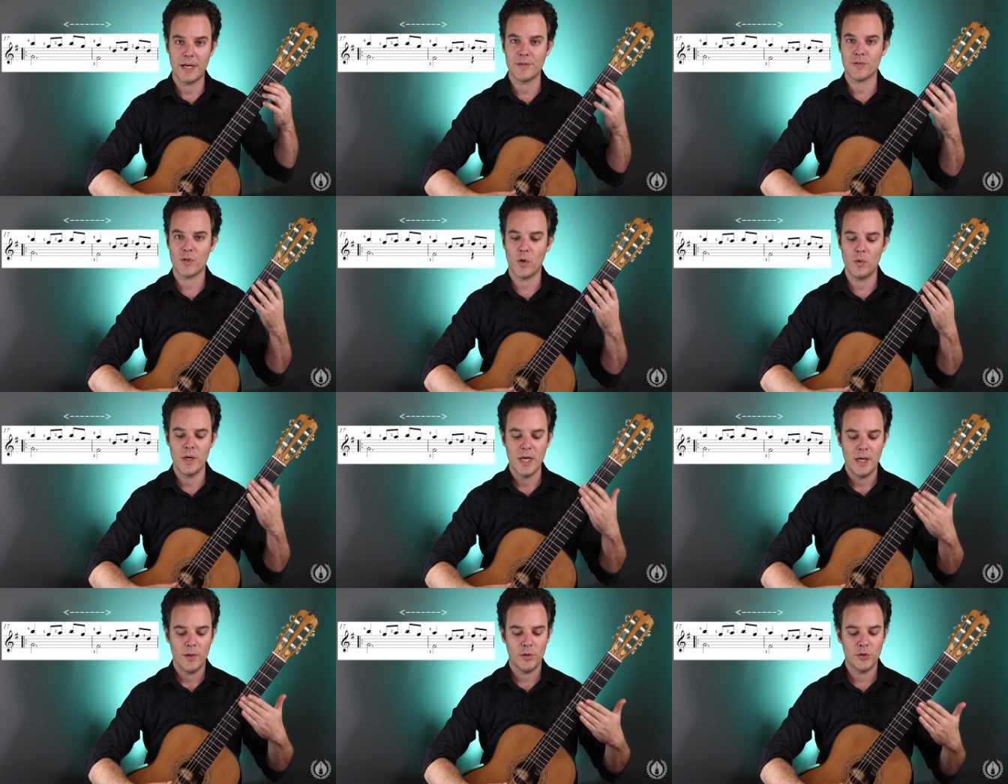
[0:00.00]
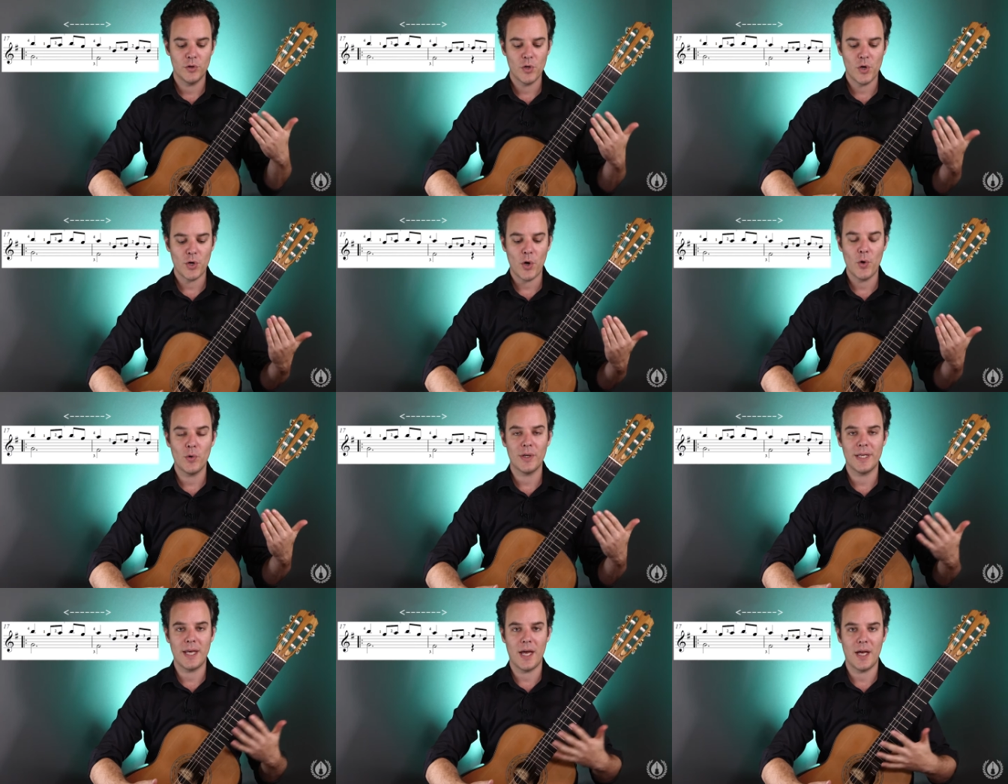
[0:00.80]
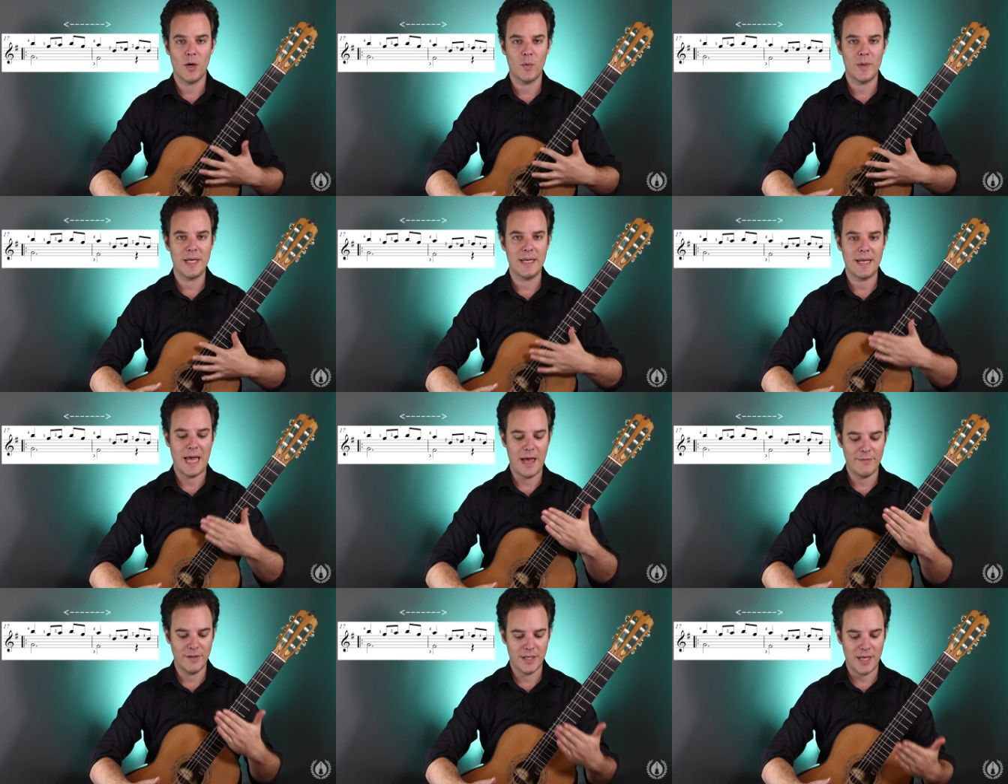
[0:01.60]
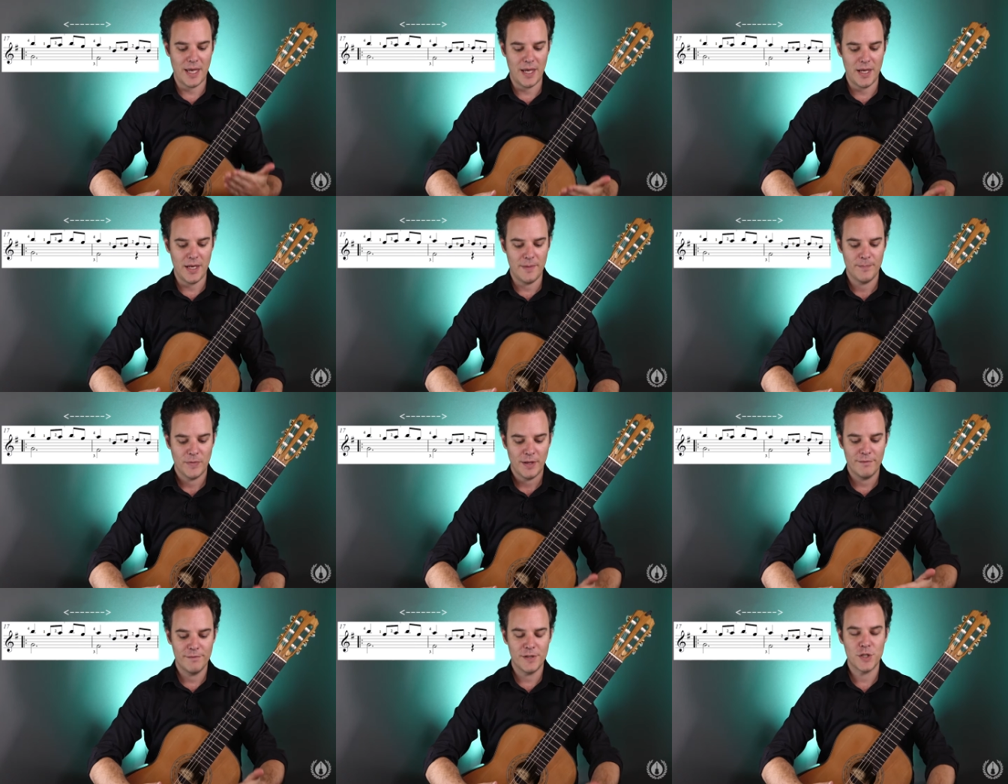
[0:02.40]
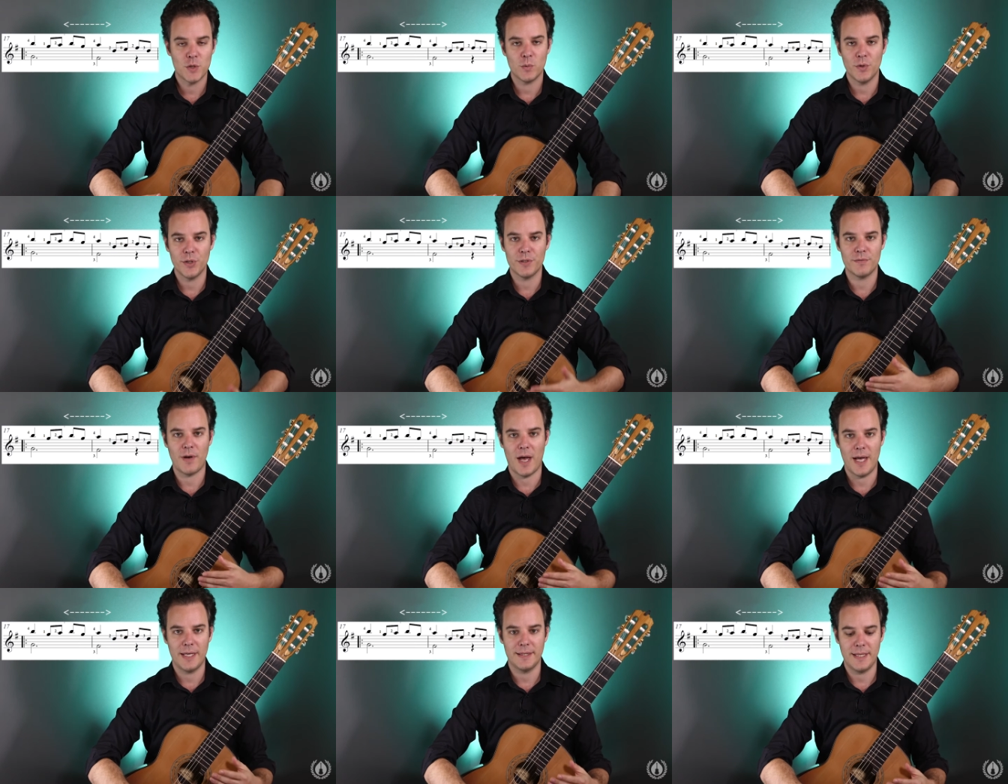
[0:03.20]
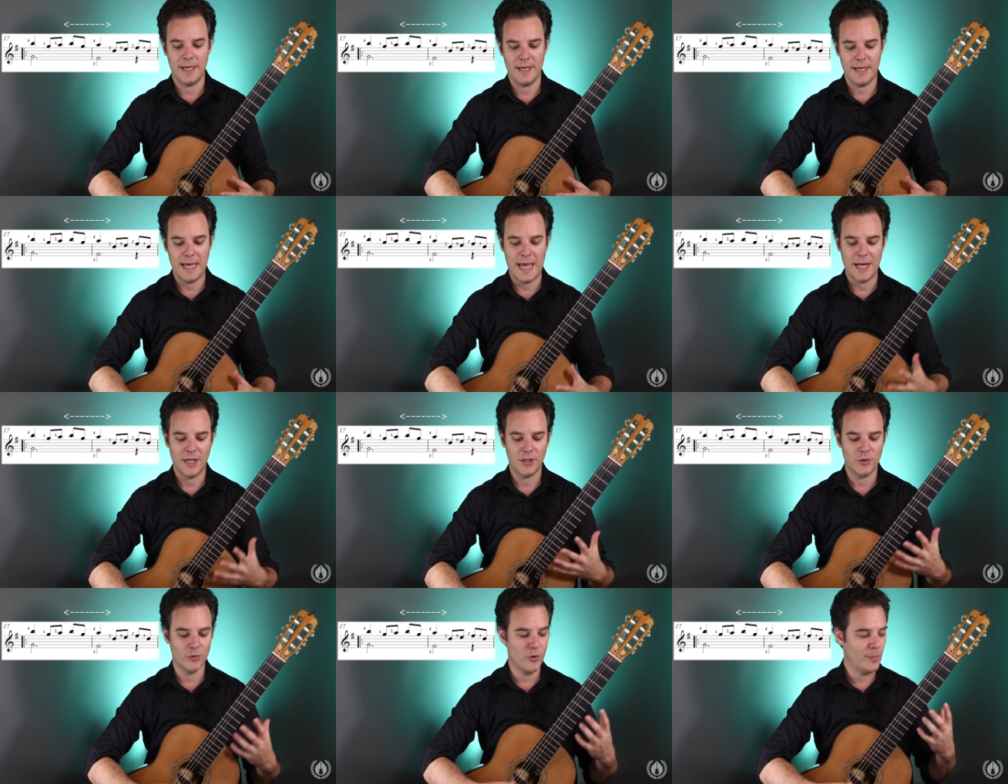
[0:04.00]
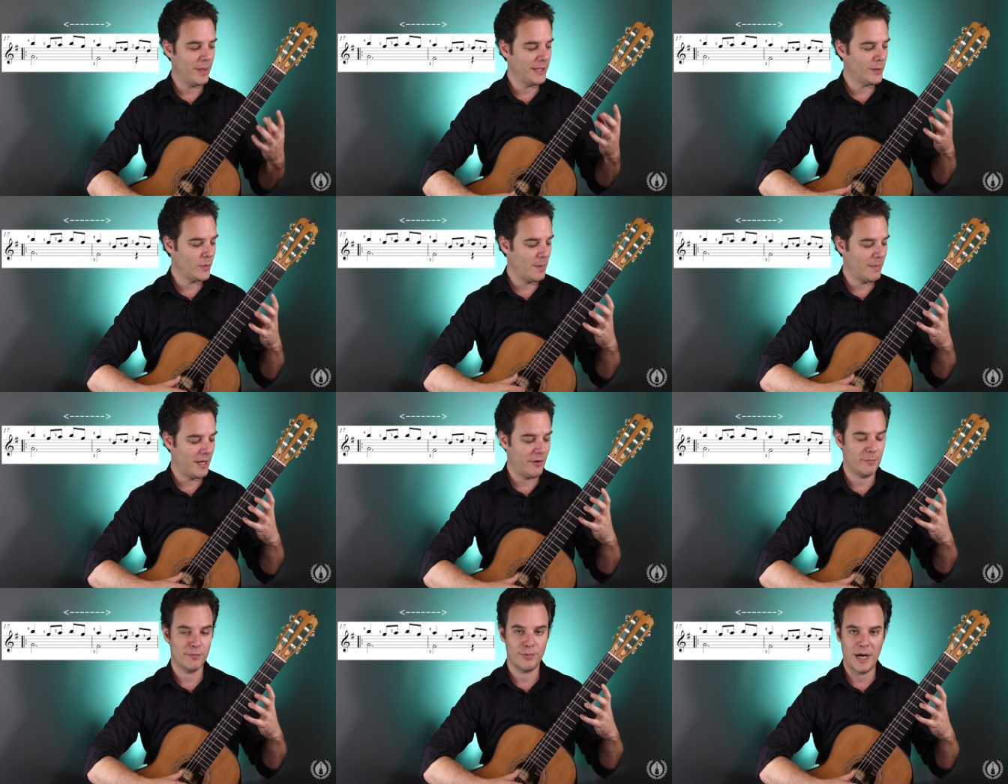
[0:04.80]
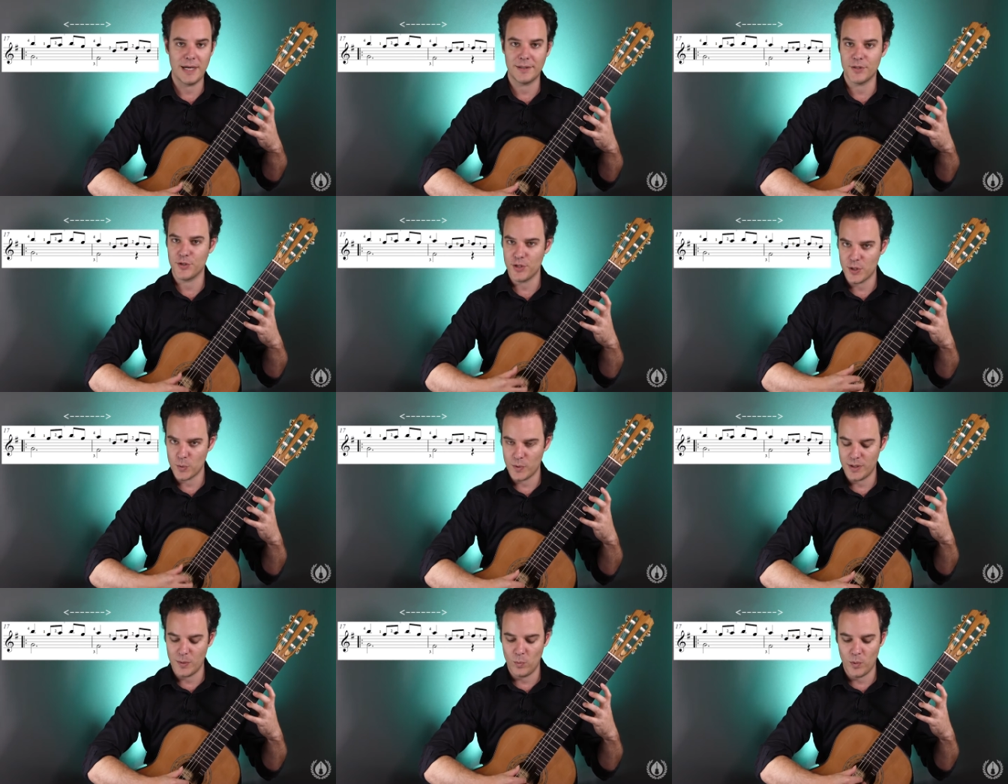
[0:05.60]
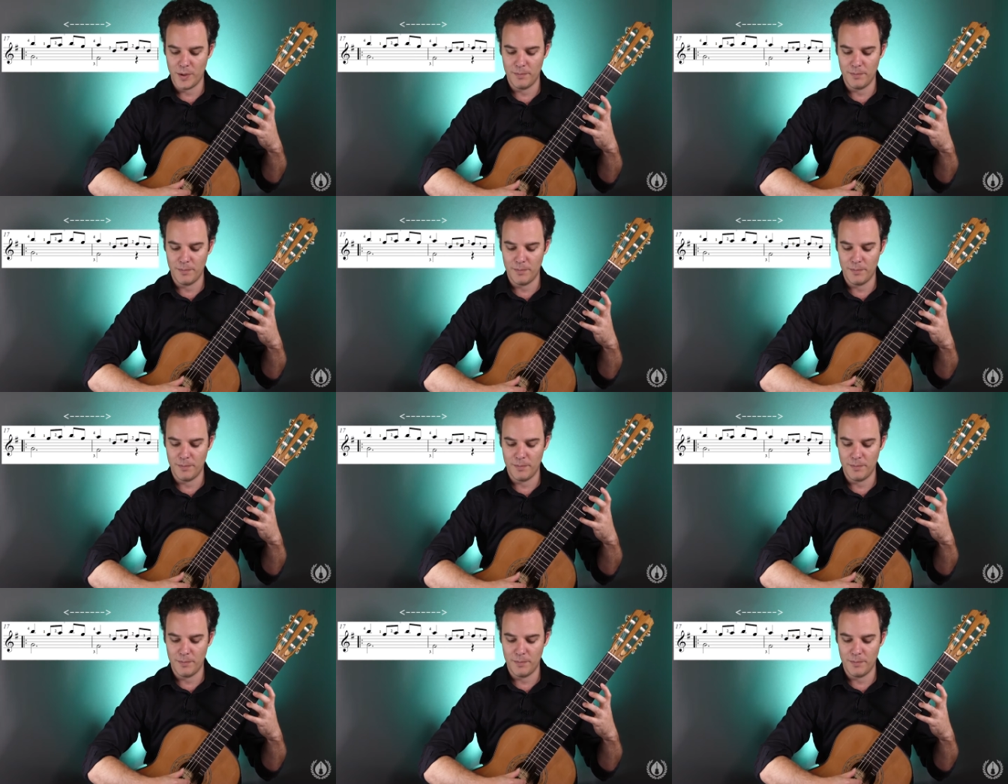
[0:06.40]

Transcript: so not only are we having a visual divide there and a grouping that we may have practiced just within